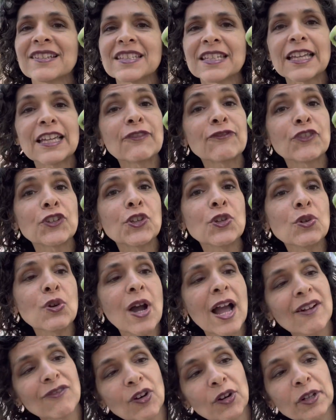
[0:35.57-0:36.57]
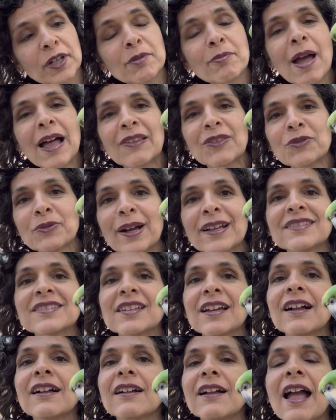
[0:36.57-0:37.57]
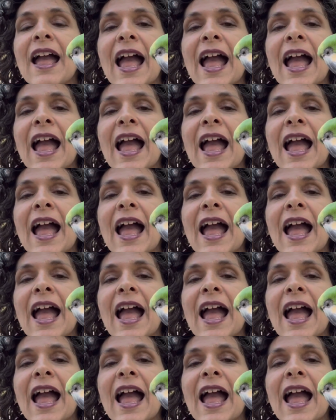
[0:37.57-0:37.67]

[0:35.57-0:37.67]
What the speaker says: If you have already met Lorenza